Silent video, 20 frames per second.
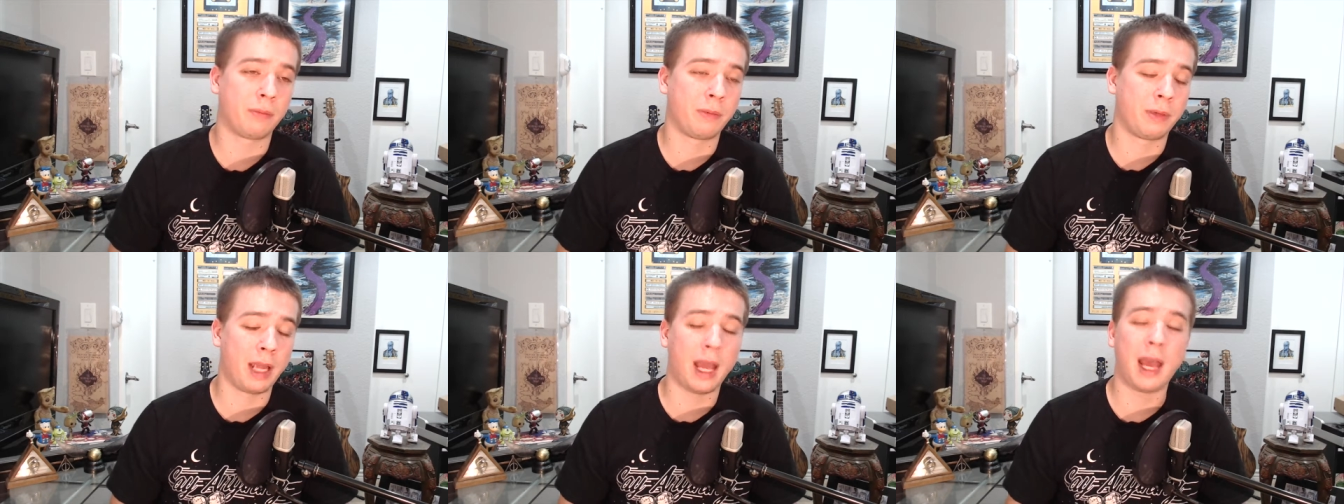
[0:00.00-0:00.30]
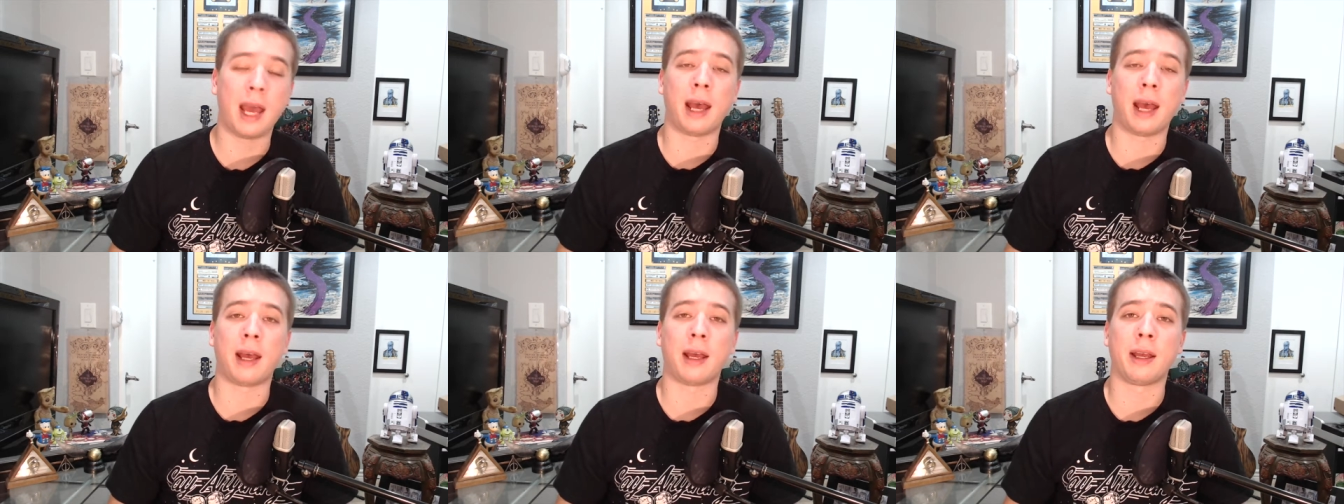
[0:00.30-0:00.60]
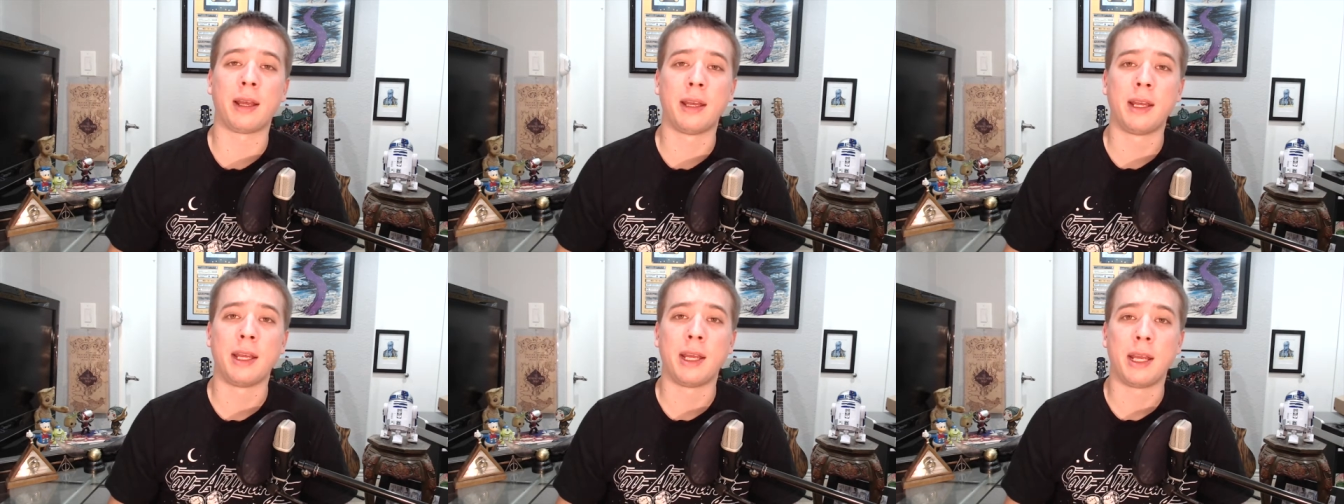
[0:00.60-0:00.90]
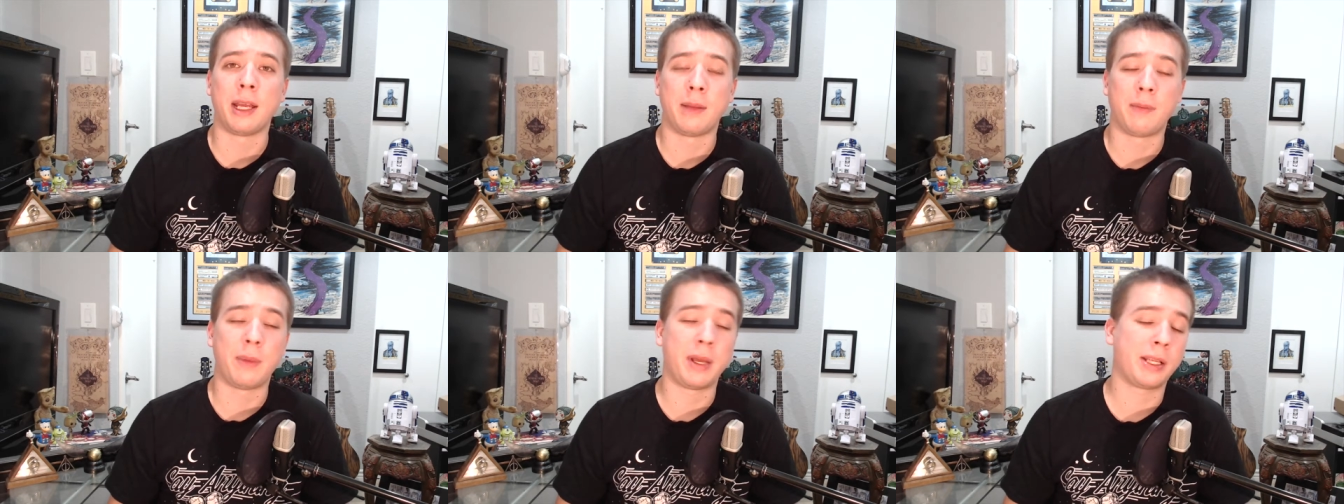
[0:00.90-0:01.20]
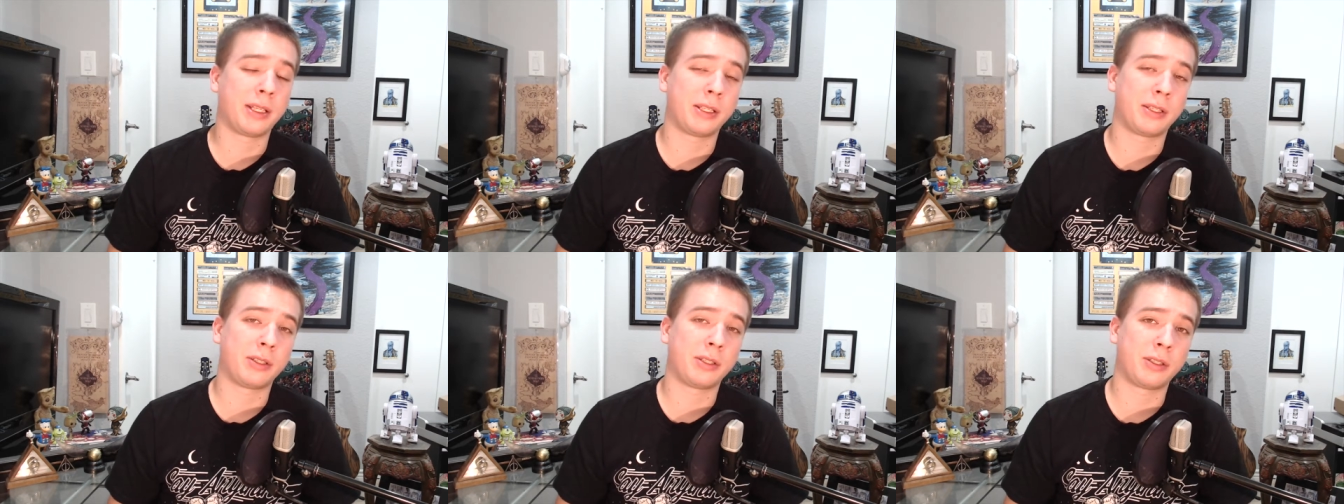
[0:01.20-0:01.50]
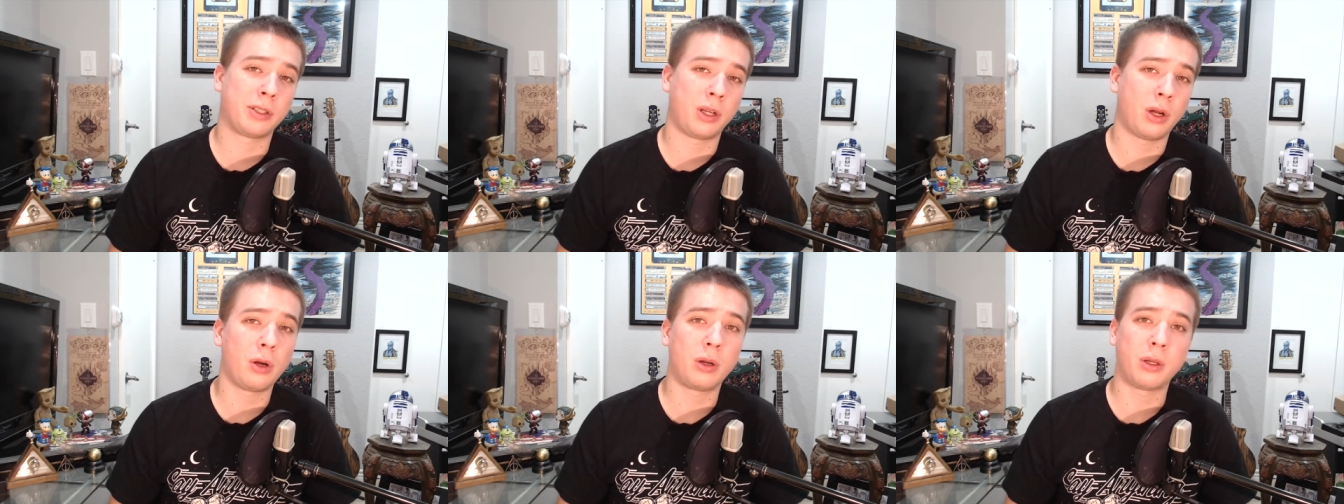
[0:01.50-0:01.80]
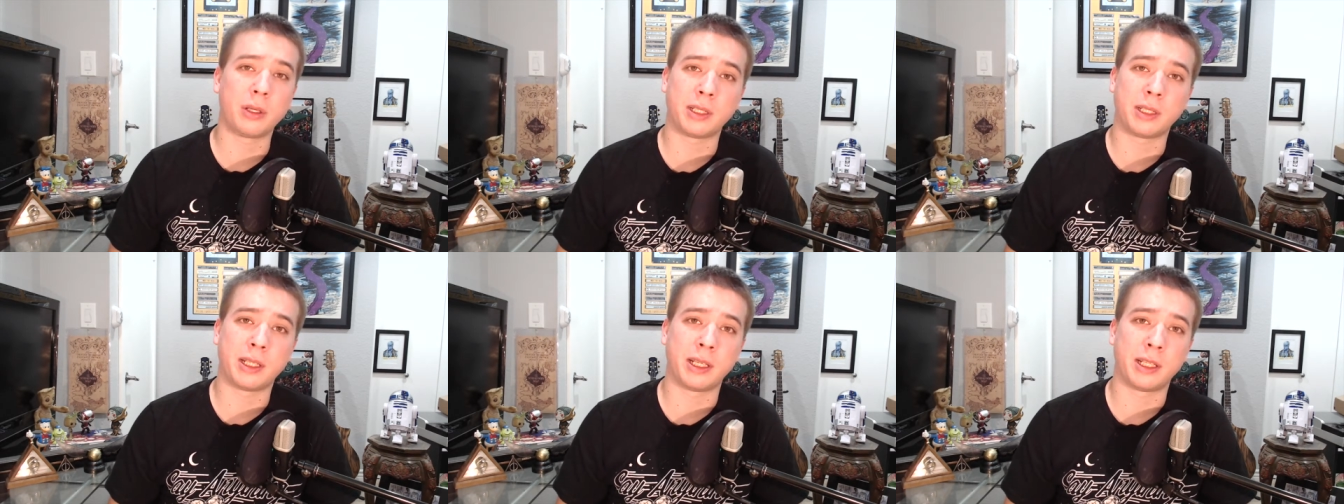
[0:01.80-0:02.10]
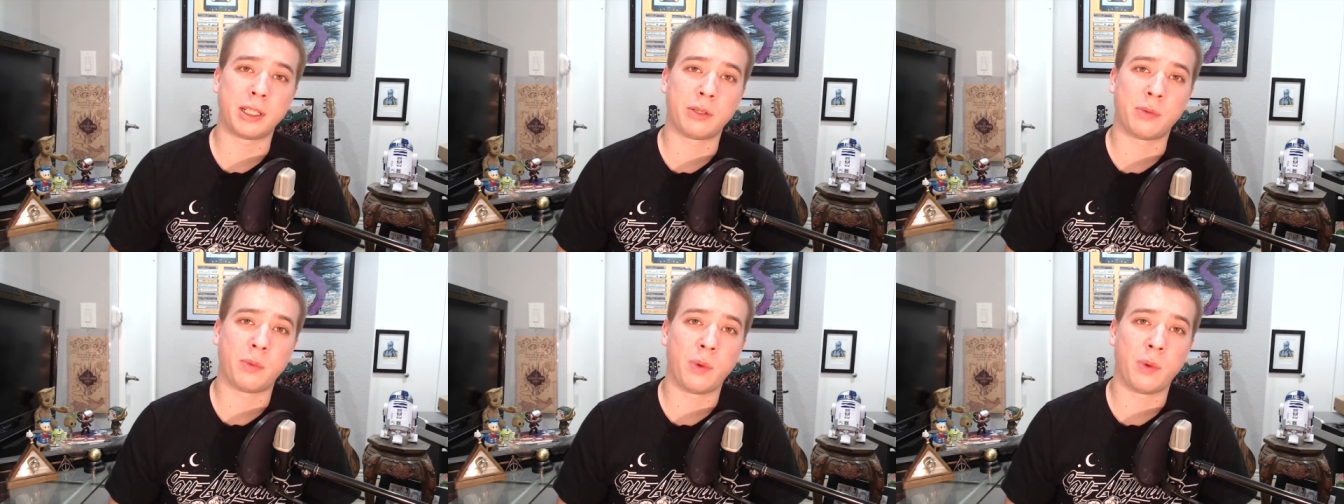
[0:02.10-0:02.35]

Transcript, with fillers: yeah, it makes total sense